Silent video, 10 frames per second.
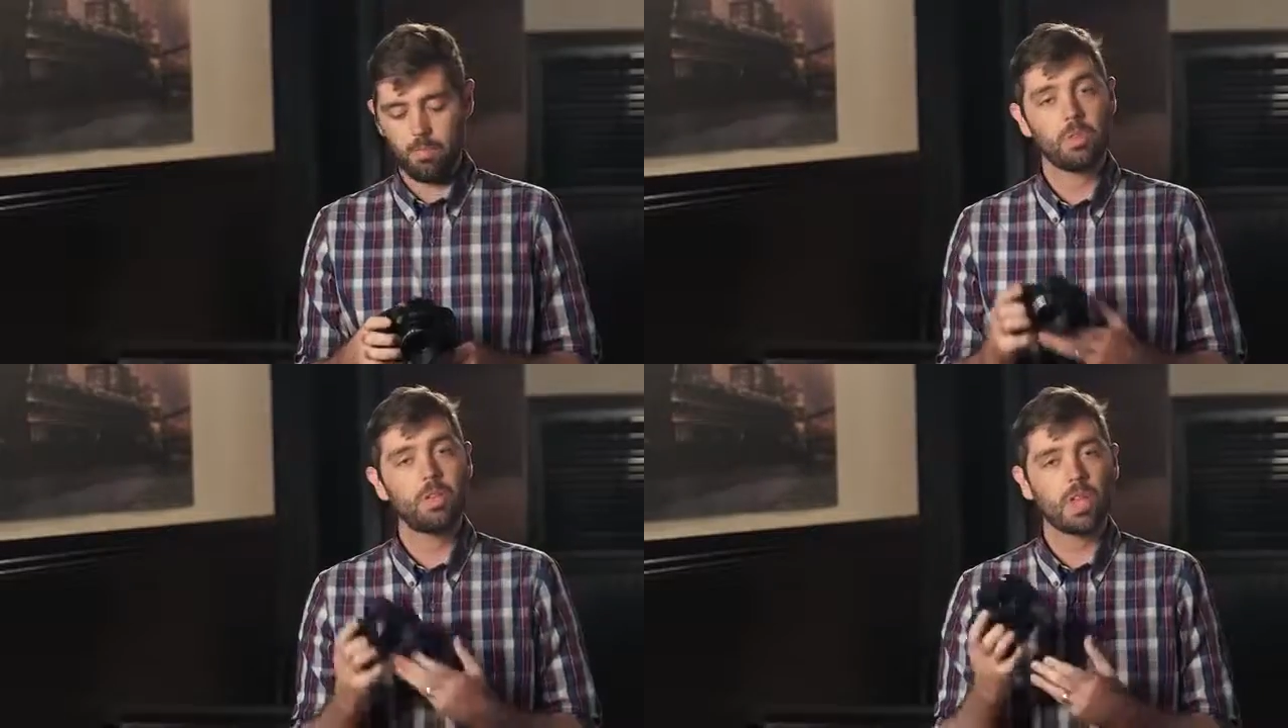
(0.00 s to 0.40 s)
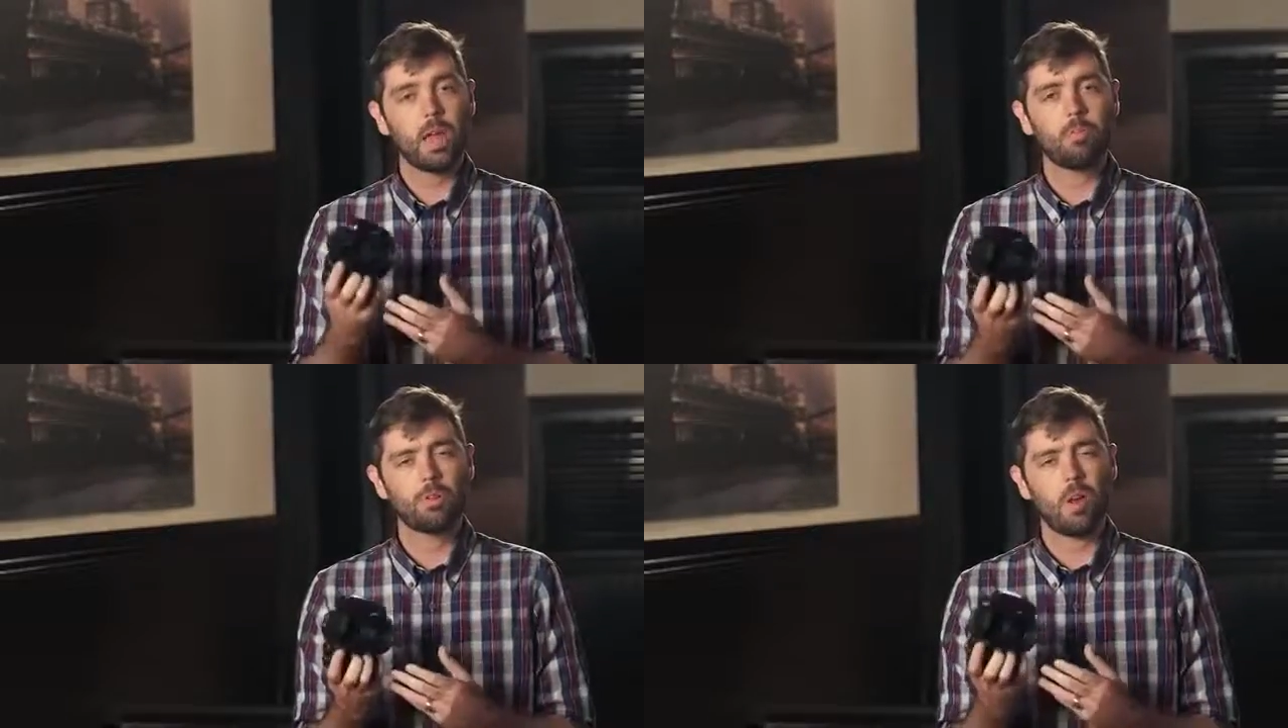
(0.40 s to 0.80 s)
These
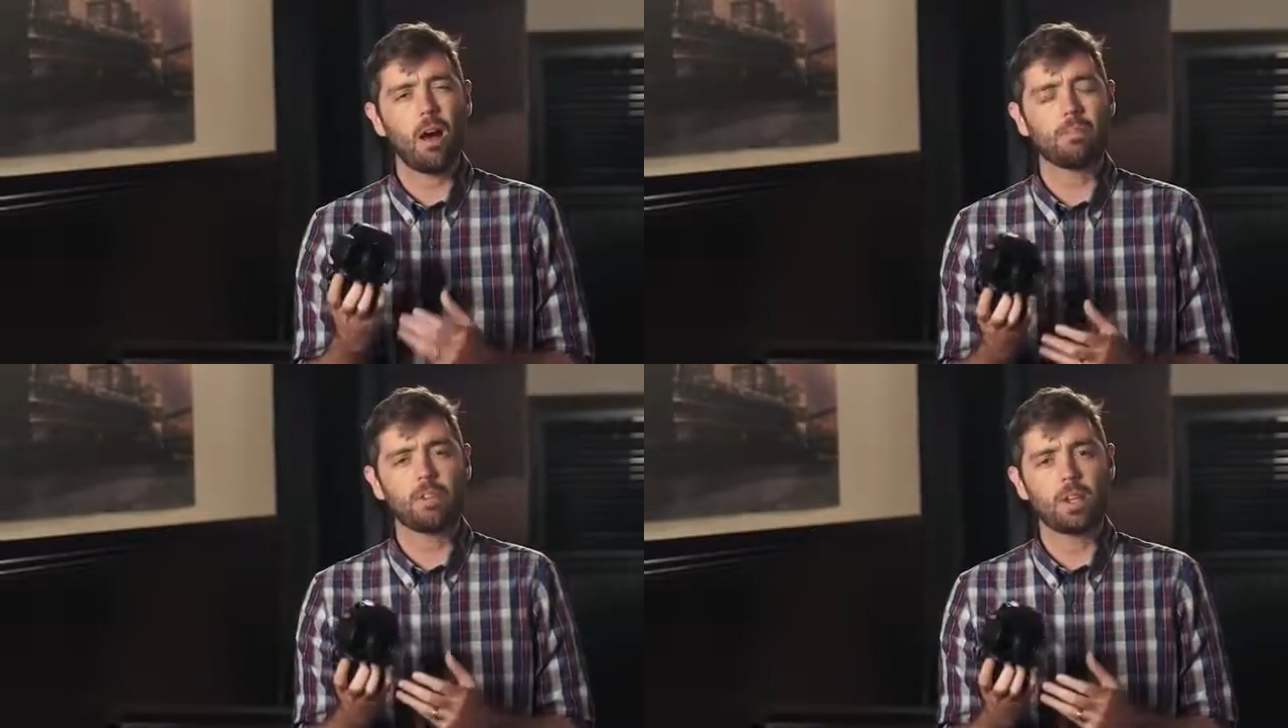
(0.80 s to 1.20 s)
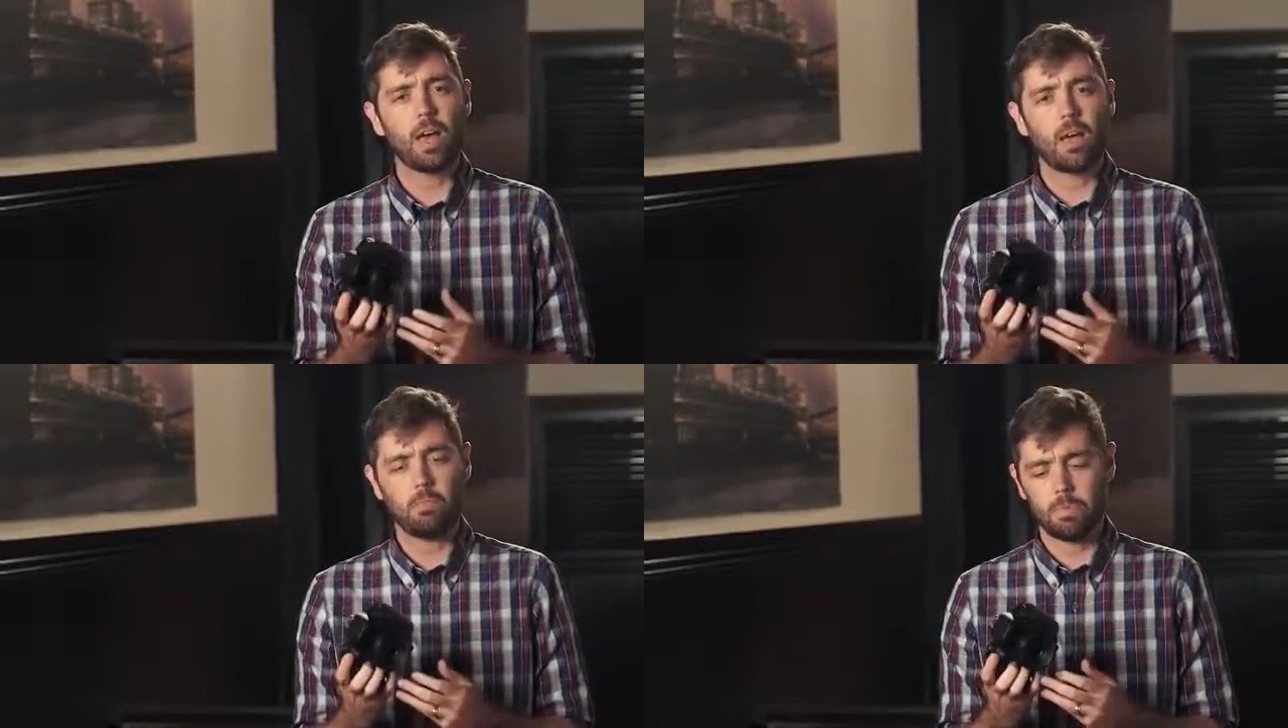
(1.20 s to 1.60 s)
cameras
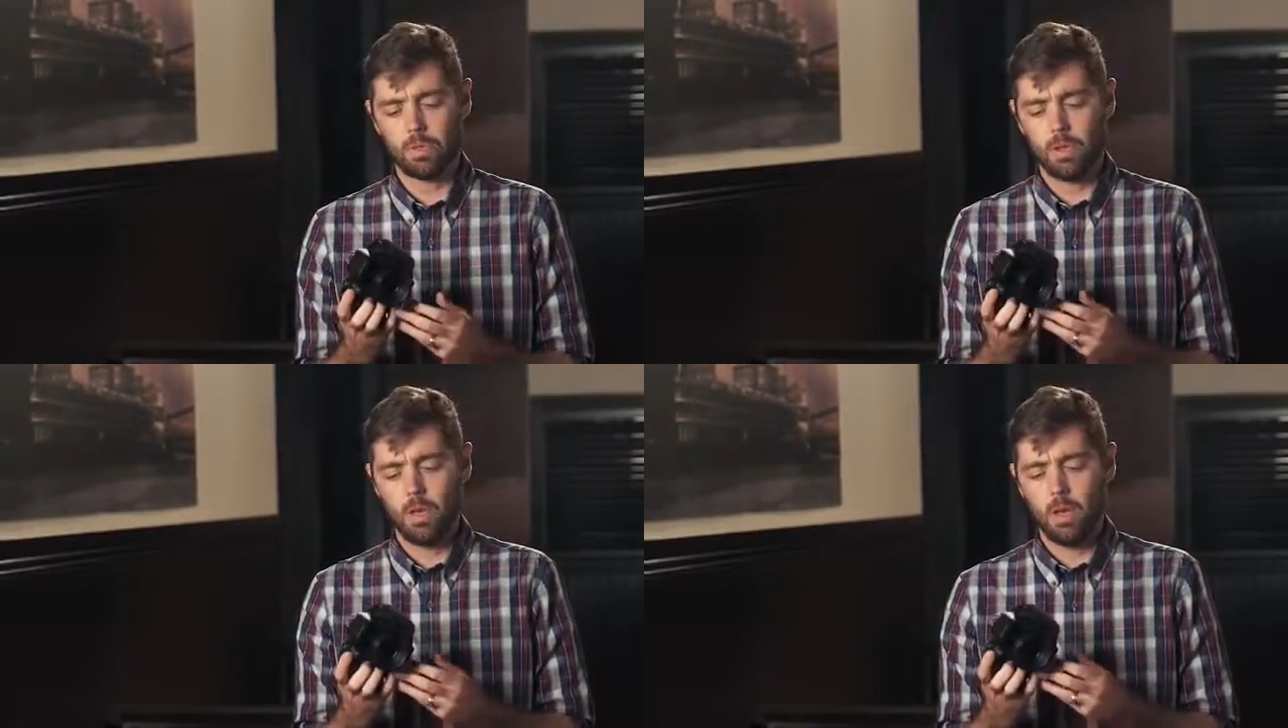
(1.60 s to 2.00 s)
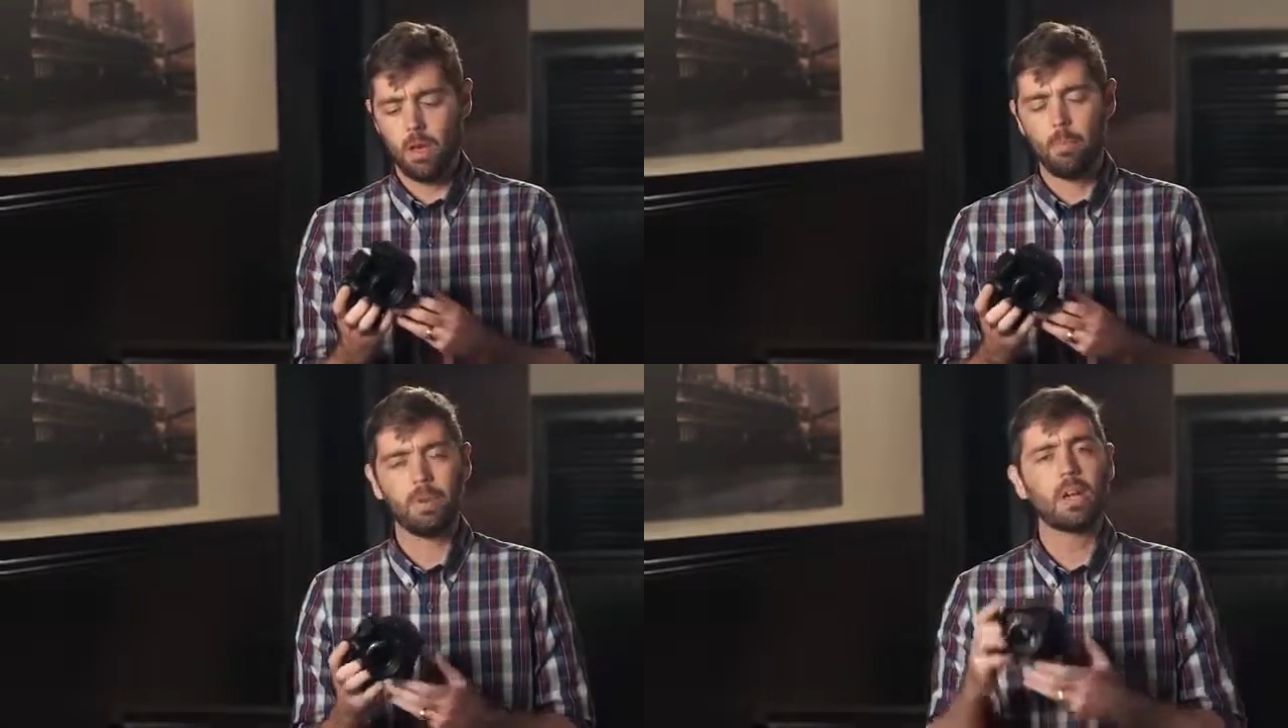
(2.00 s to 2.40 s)
oftentimes,
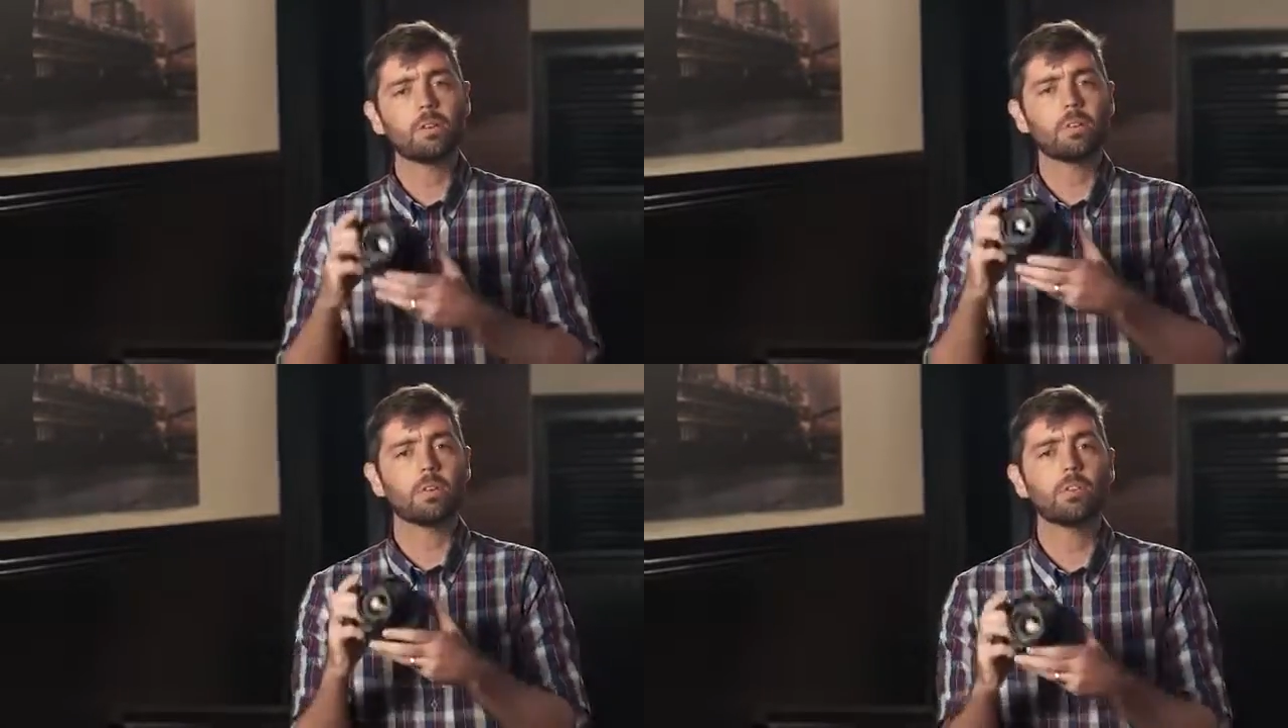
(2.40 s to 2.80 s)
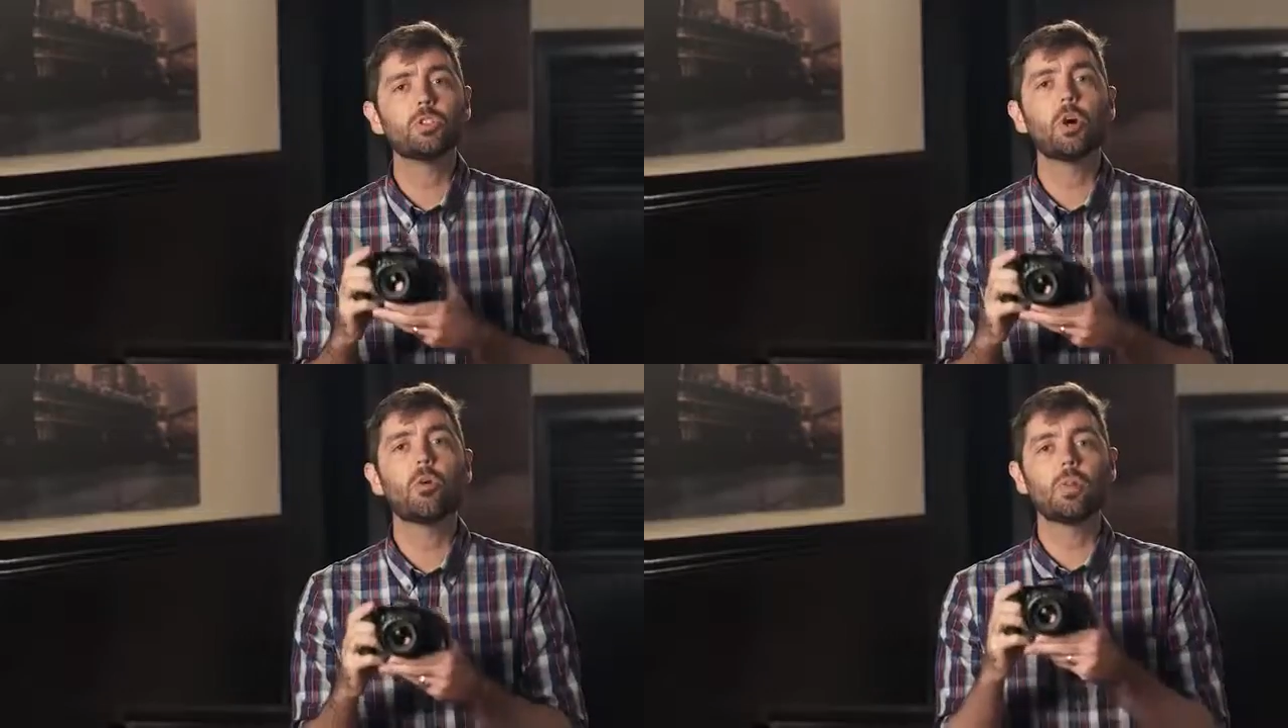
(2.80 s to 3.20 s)
because they're
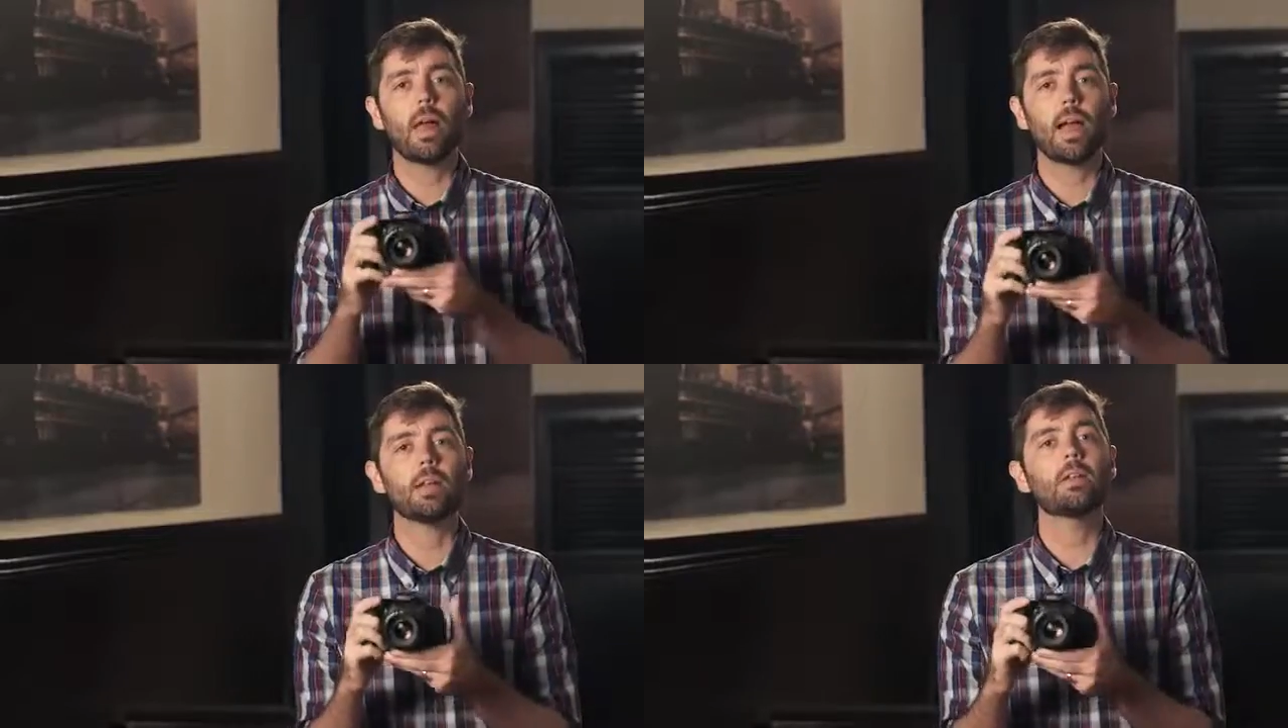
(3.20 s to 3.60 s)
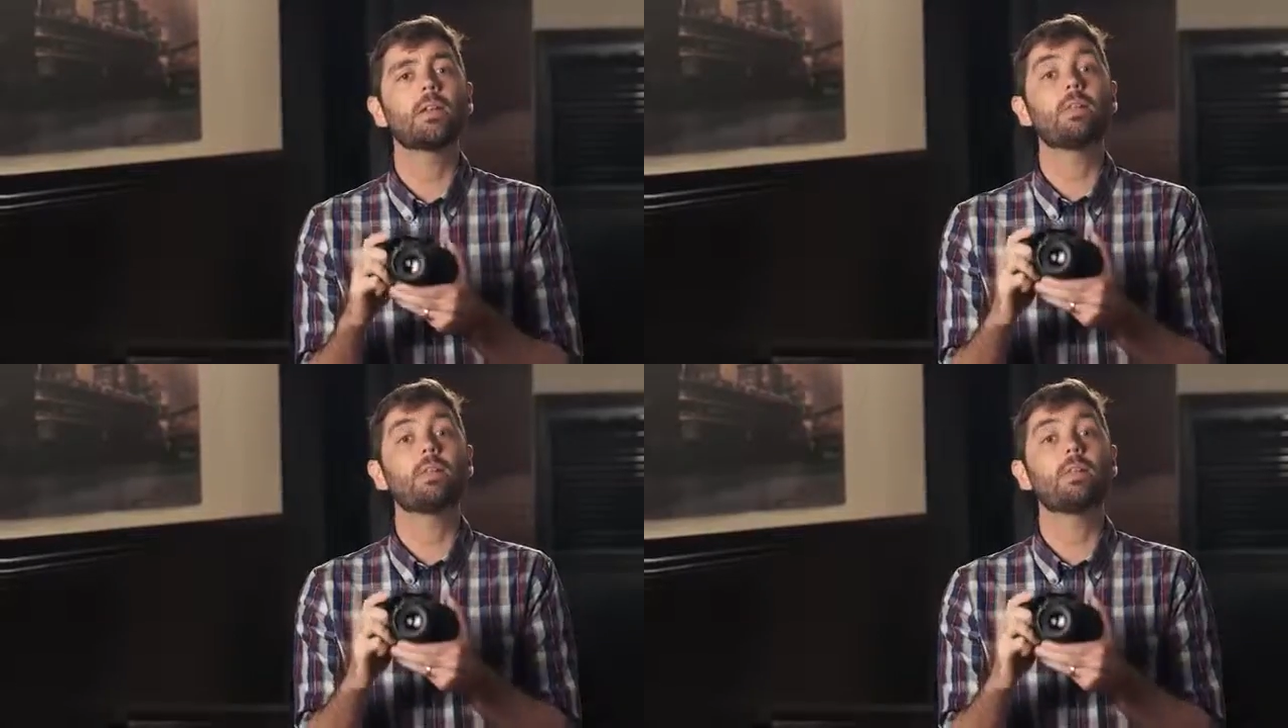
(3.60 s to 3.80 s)
so light,